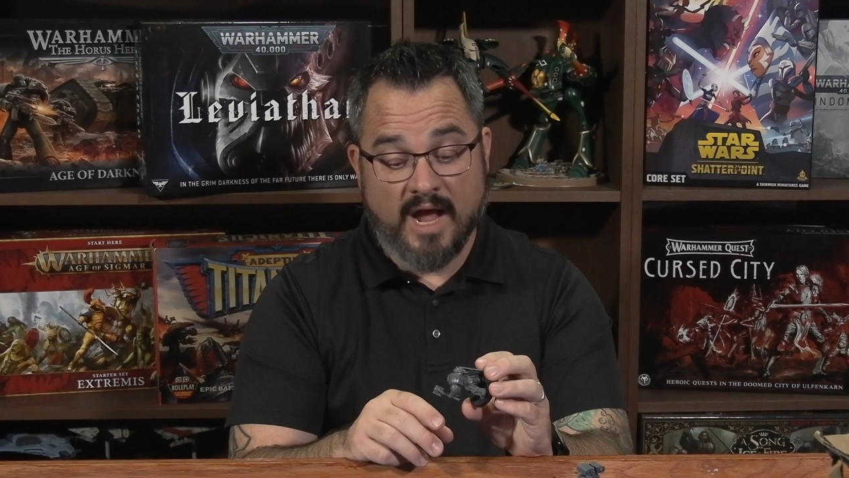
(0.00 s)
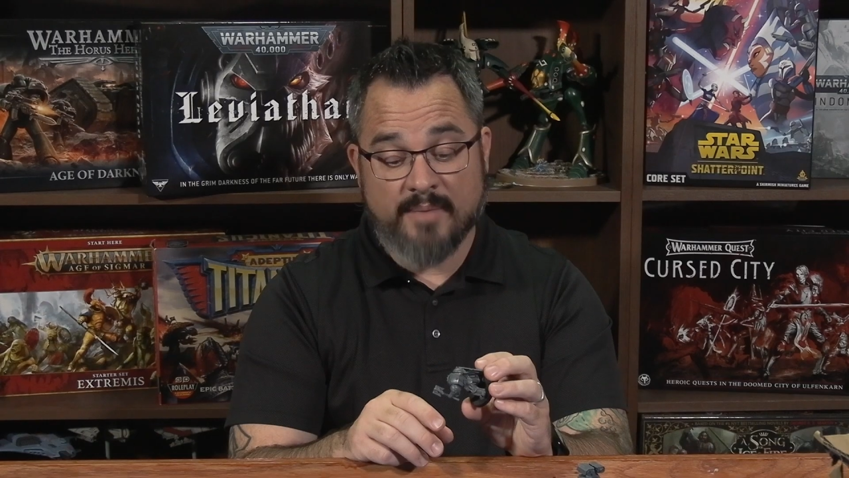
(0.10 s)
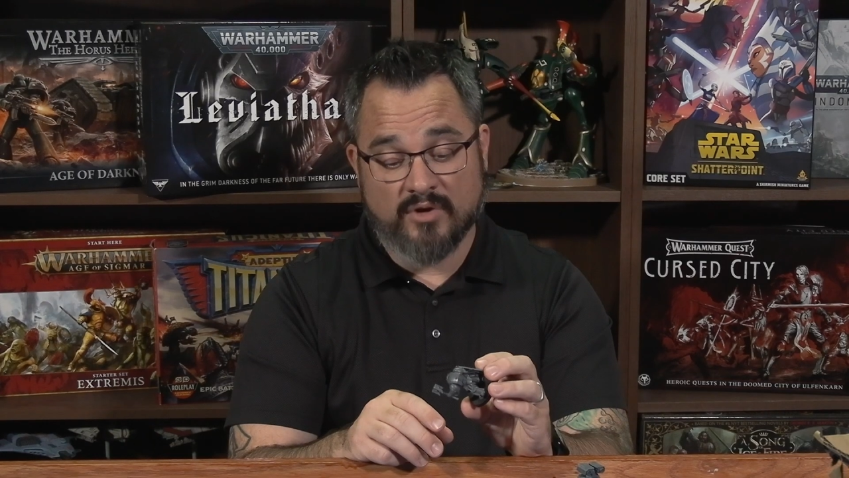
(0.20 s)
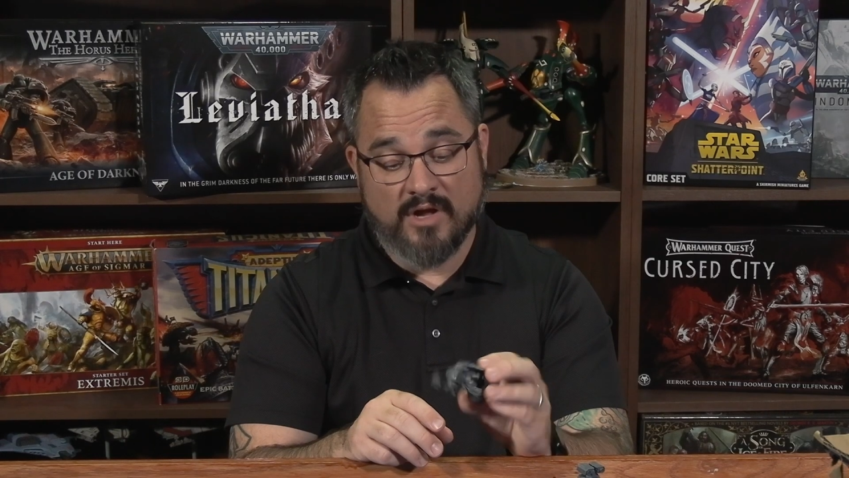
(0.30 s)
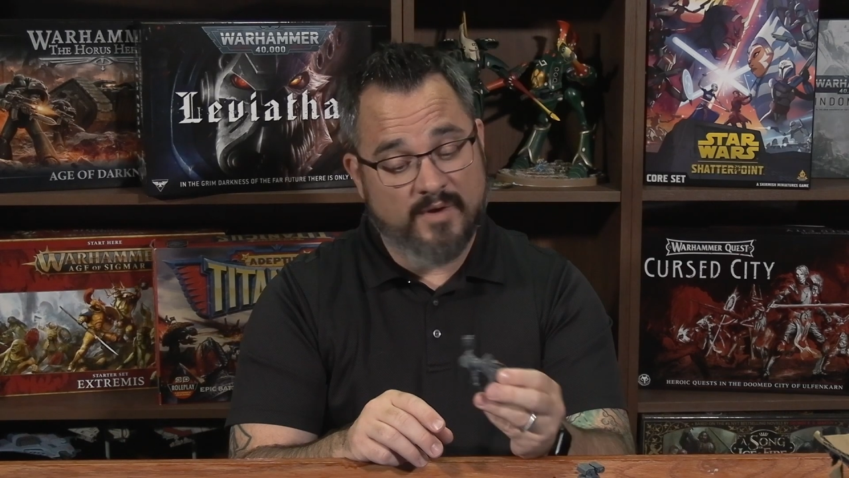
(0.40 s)
I
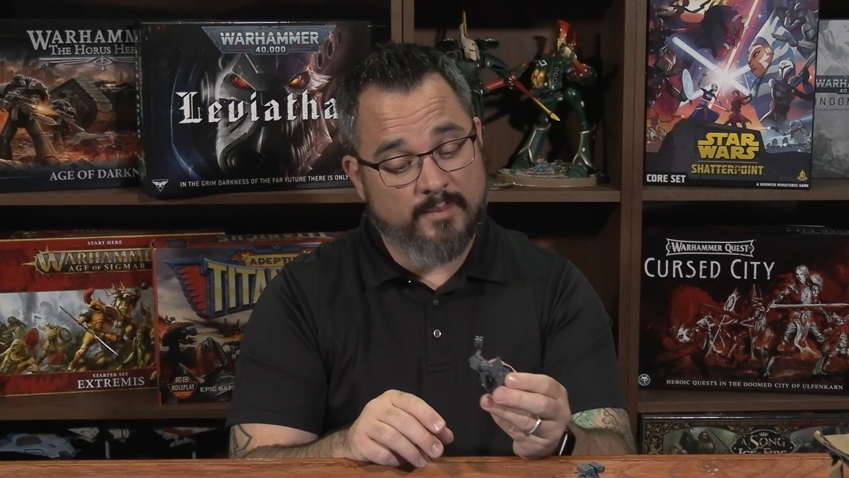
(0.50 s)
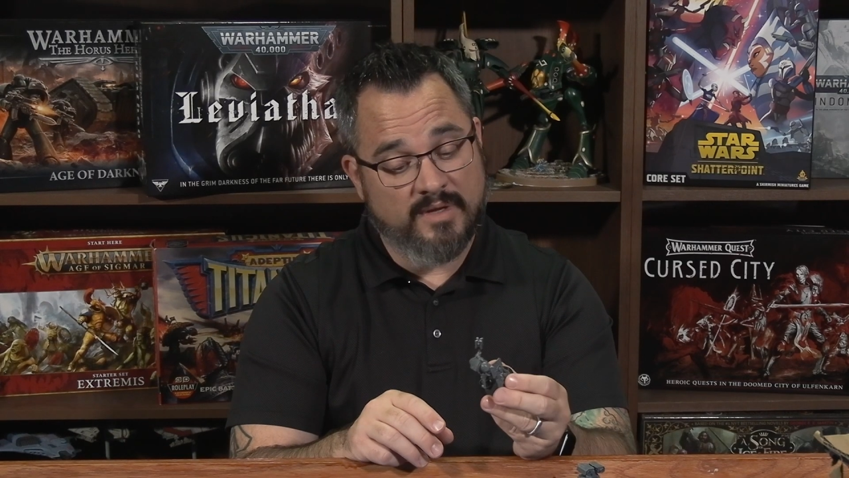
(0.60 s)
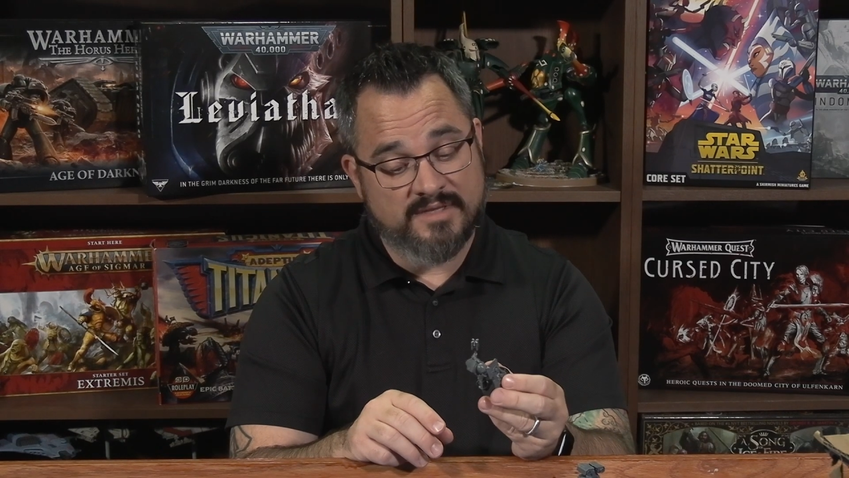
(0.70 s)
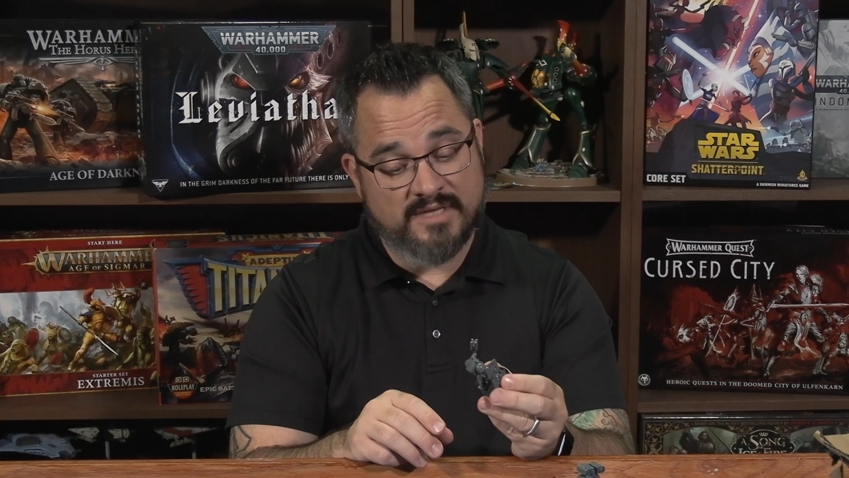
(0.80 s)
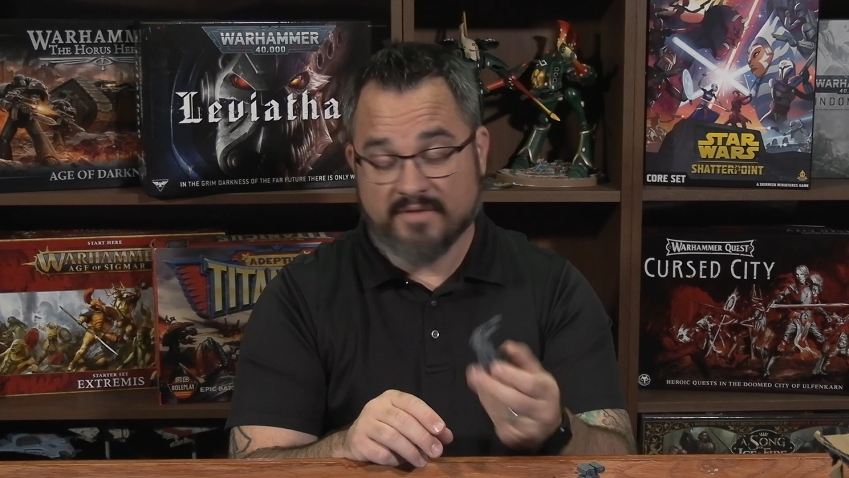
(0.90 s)
put on there
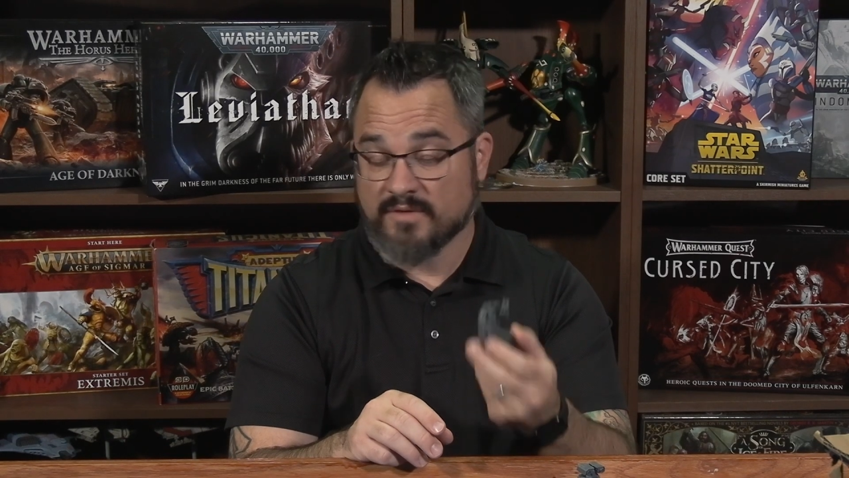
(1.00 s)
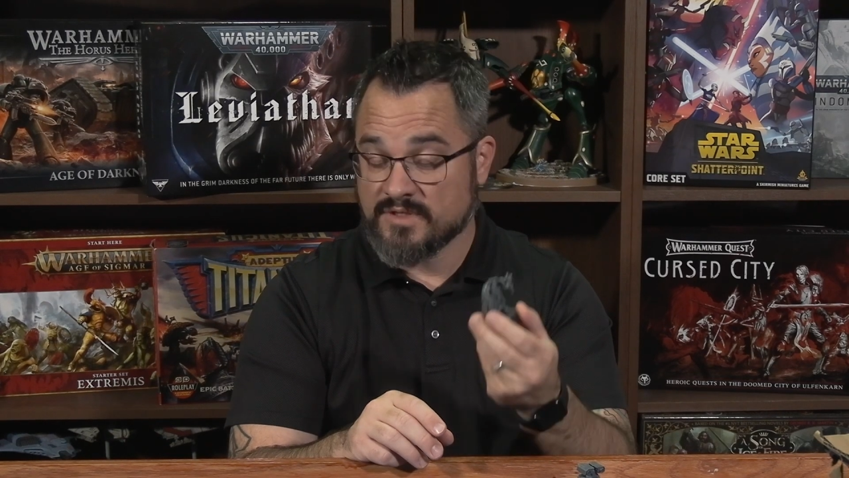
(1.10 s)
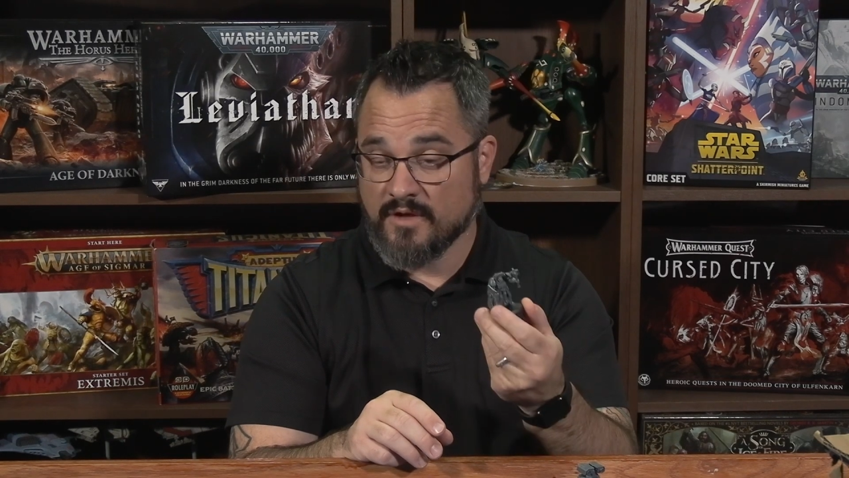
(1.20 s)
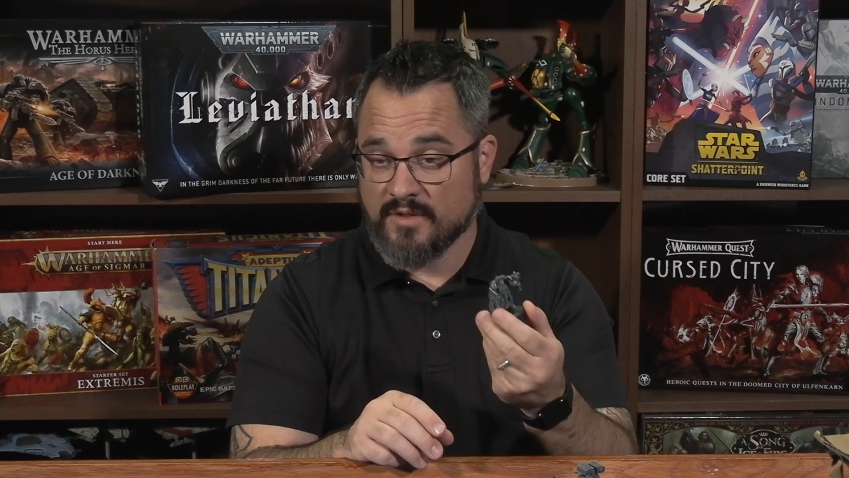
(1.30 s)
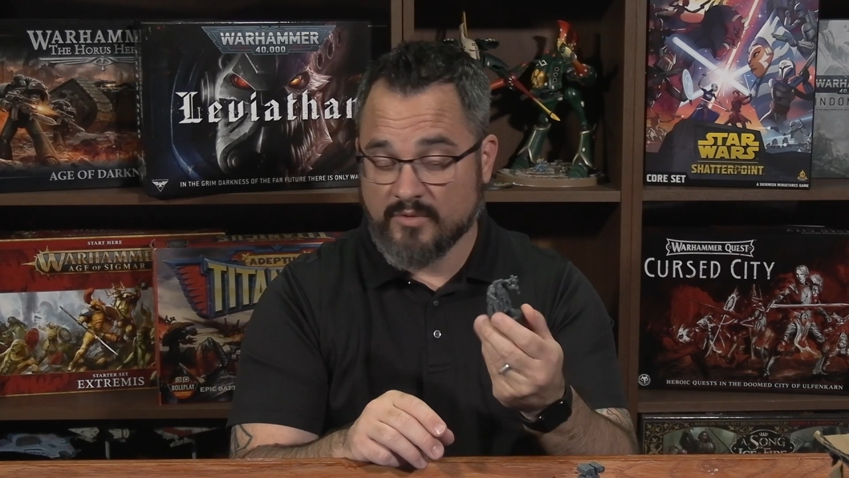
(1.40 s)
because I never
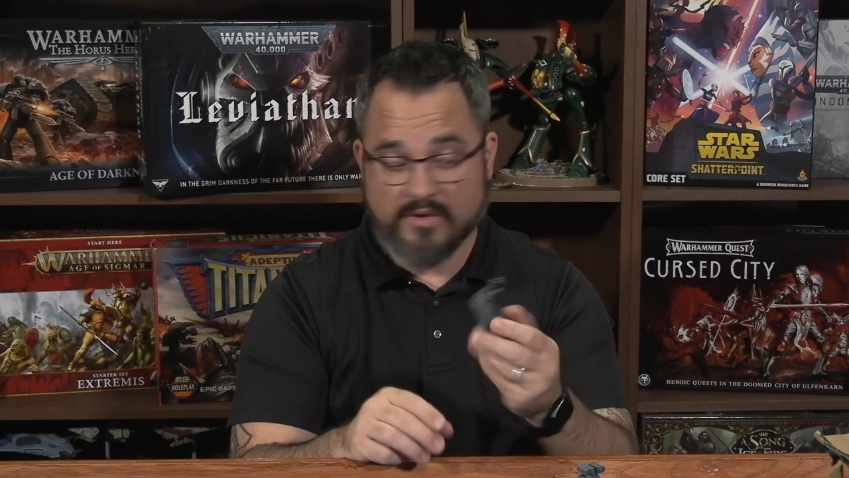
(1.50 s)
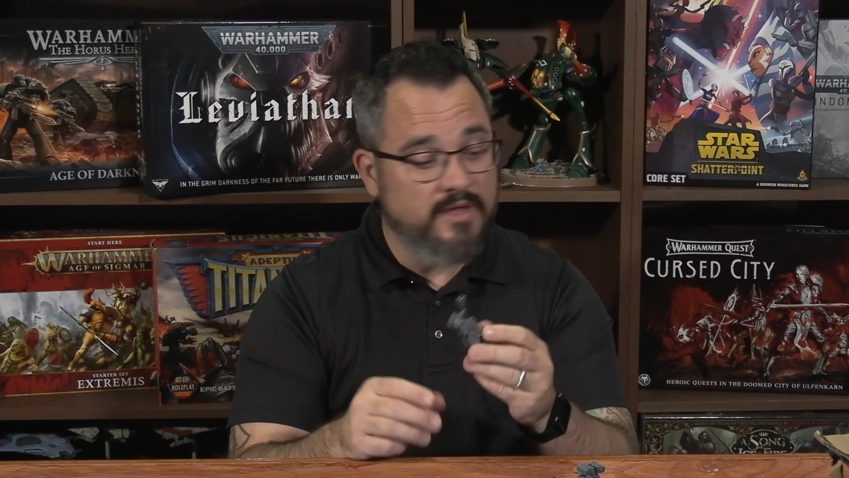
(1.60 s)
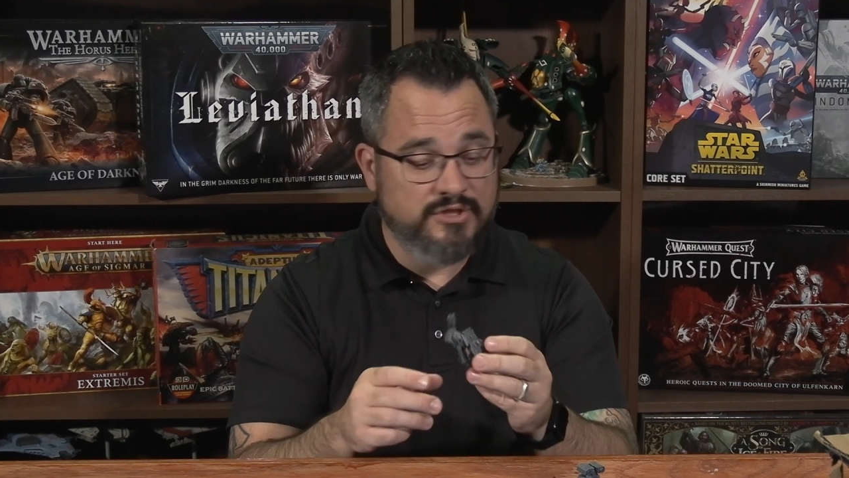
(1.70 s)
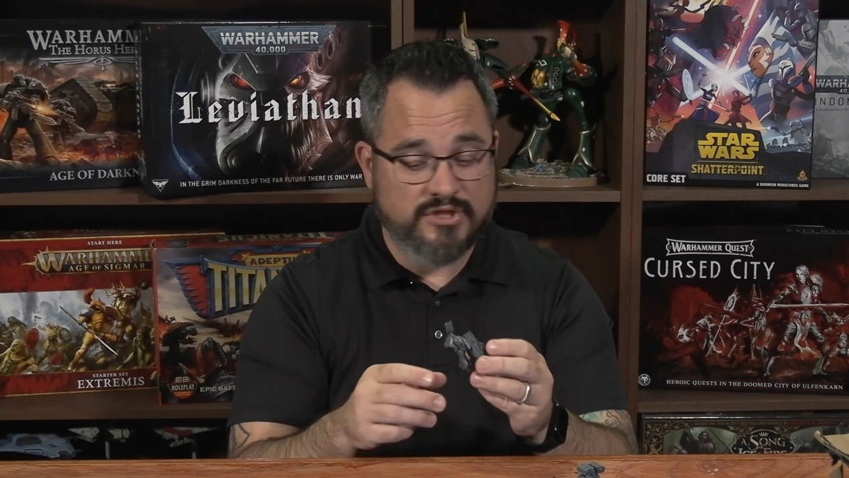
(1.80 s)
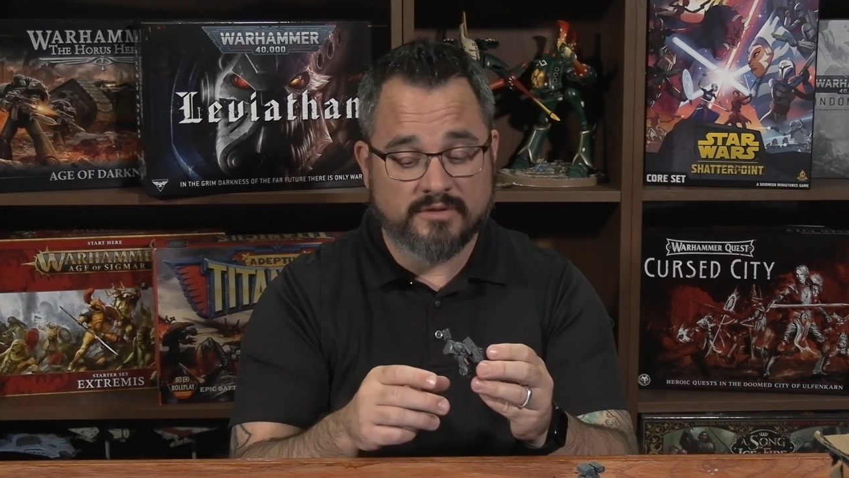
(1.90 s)
saw the
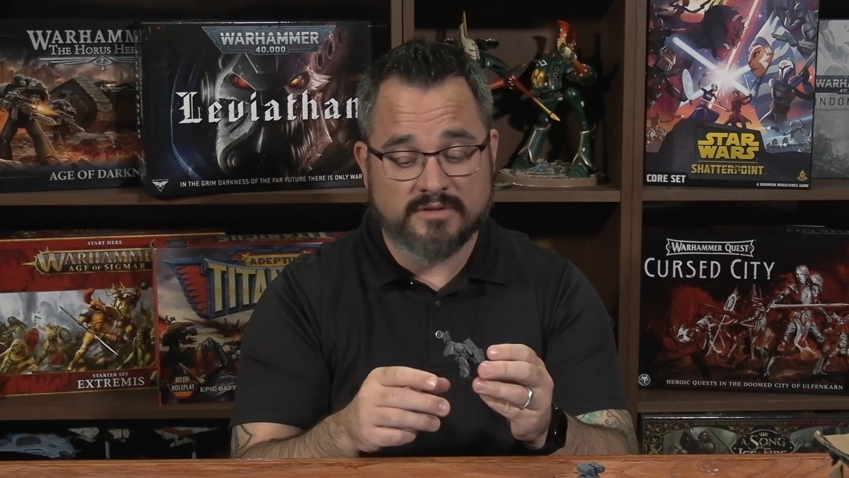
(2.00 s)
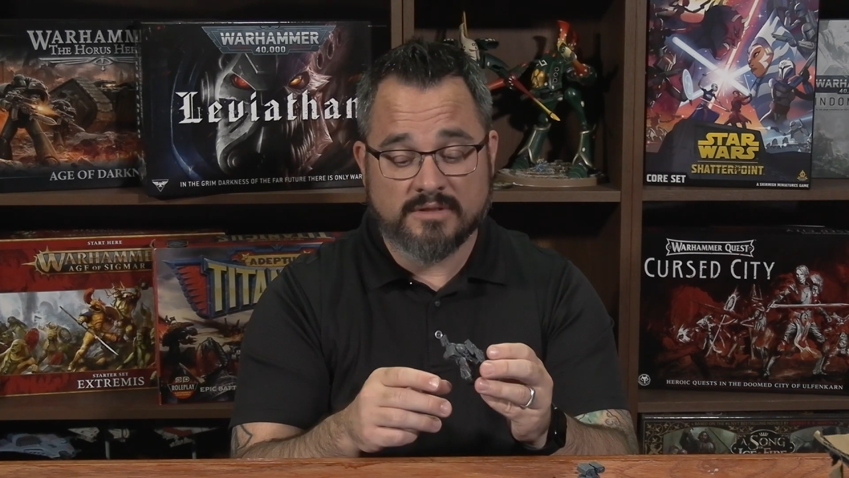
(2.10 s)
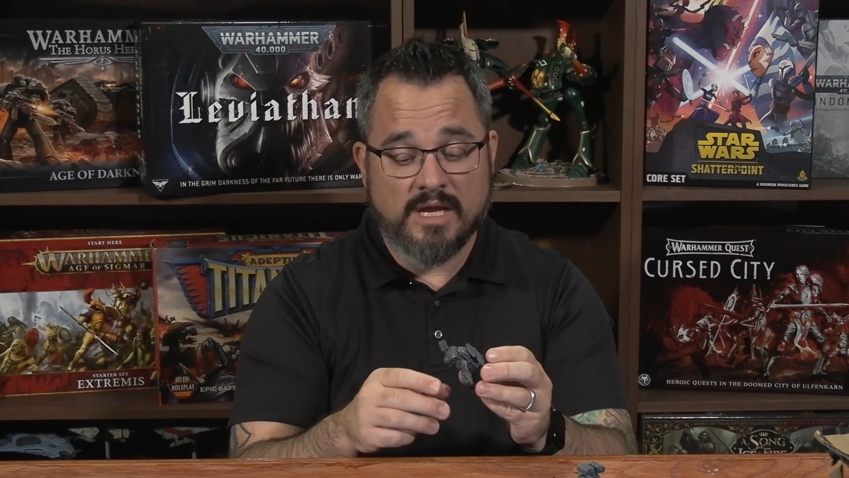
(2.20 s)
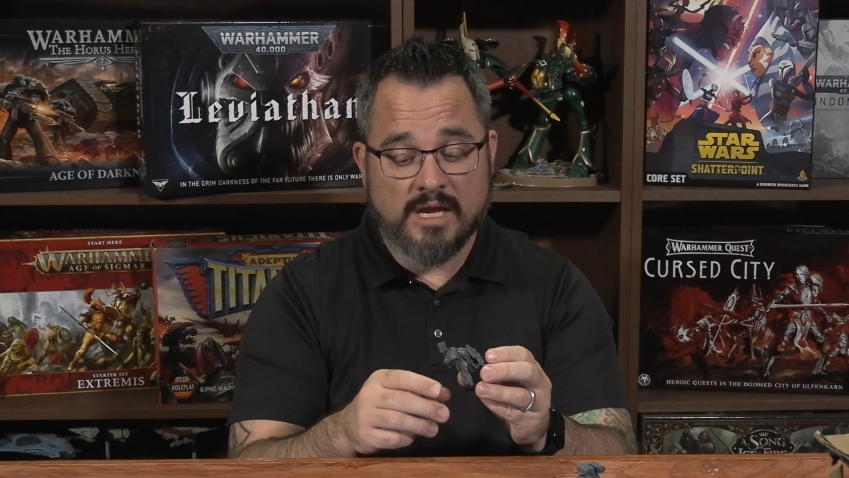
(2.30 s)
relic shield, and